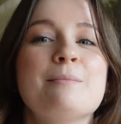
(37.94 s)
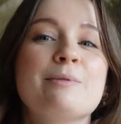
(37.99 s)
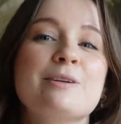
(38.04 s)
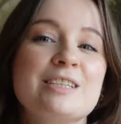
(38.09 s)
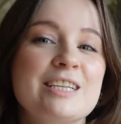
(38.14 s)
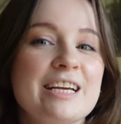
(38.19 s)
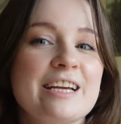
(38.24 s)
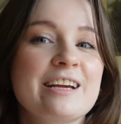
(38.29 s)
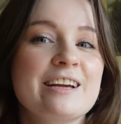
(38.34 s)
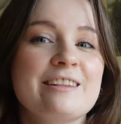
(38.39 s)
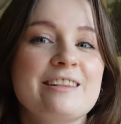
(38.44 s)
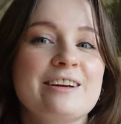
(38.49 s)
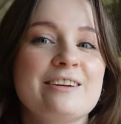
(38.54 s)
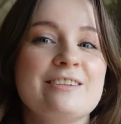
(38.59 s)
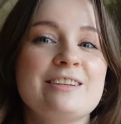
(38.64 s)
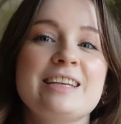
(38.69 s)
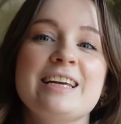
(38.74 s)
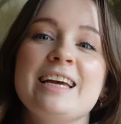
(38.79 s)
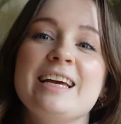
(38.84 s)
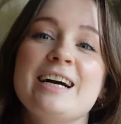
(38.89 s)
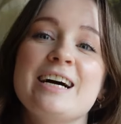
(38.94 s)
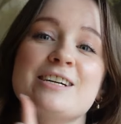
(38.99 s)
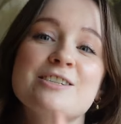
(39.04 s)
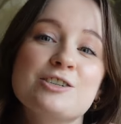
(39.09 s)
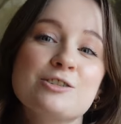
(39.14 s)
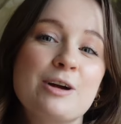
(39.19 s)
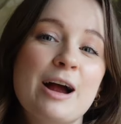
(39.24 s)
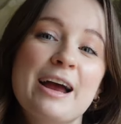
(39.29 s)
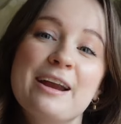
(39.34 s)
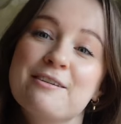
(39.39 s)
particularly a
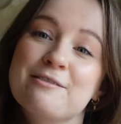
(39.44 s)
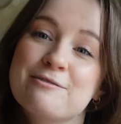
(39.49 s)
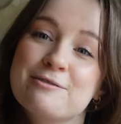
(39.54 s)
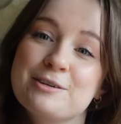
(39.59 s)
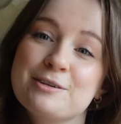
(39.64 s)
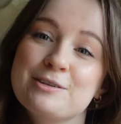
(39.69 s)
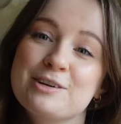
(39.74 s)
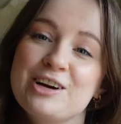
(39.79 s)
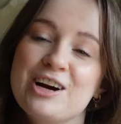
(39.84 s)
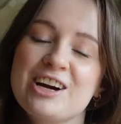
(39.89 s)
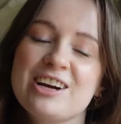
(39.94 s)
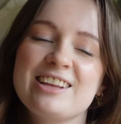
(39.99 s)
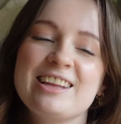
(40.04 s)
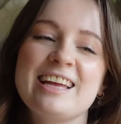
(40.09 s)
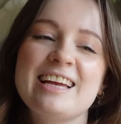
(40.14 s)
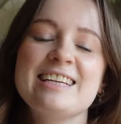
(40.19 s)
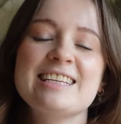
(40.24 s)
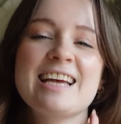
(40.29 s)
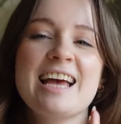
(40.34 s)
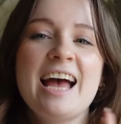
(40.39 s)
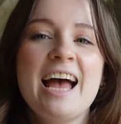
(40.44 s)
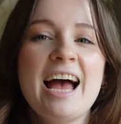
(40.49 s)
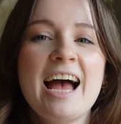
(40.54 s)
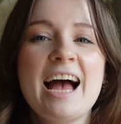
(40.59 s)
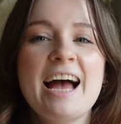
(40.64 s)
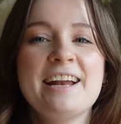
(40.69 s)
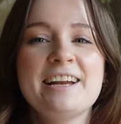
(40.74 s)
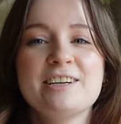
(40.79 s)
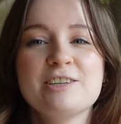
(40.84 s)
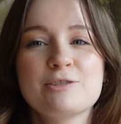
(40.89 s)
dried fruit garland
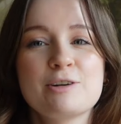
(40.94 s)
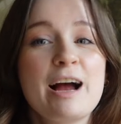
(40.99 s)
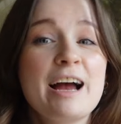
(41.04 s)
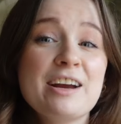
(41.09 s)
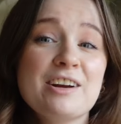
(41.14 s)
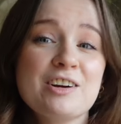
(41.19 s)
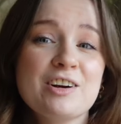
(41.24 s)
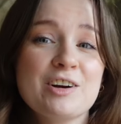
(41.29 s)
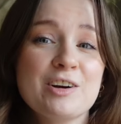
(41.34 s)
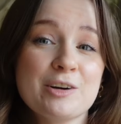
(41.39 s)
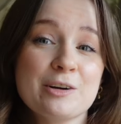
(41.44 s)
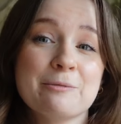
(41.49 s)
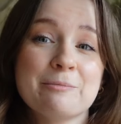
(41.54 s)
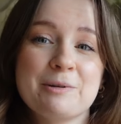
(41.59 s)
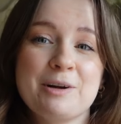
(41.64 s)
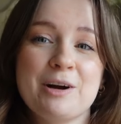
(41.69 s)
and a dried herb